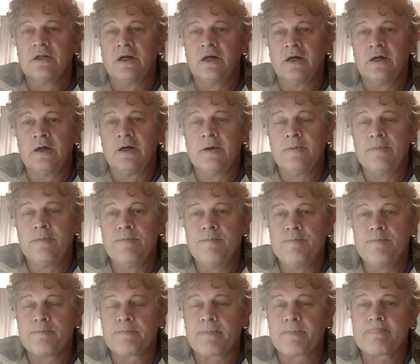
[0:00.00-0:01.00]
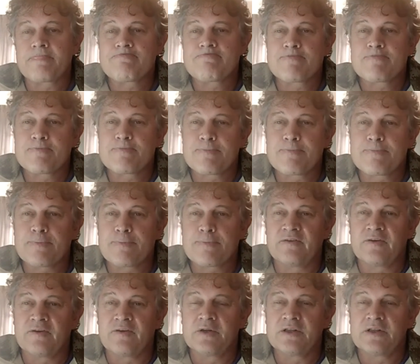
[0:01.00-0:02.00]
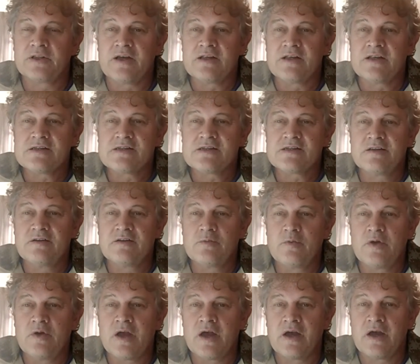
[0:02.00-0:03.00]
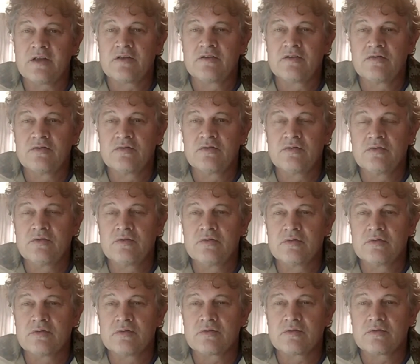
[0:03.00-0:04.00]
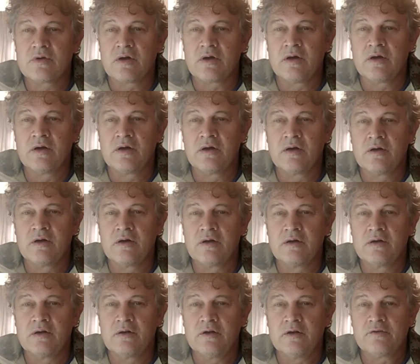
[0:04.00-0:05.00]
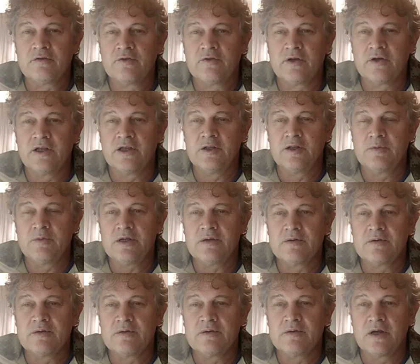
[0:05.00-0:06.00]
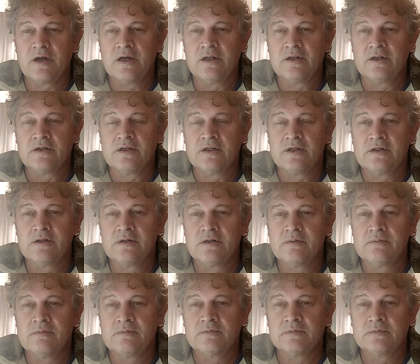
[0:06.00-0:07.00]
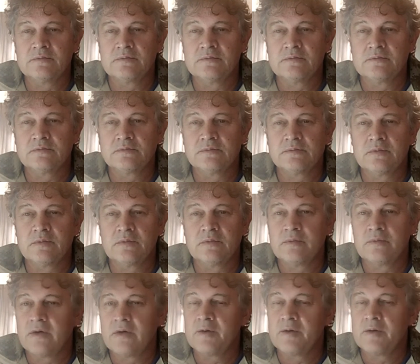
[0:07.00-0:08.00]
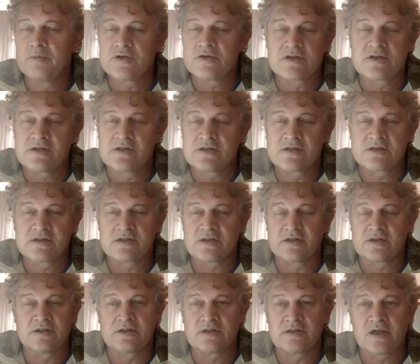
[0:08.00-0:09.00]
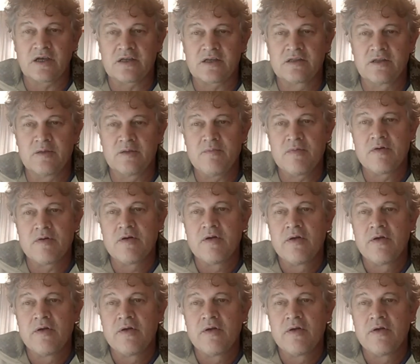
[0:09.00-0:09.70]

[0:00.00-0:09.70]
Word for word: Um, simultaneously, we had to uh, look for enemy and in ambushes and attack them.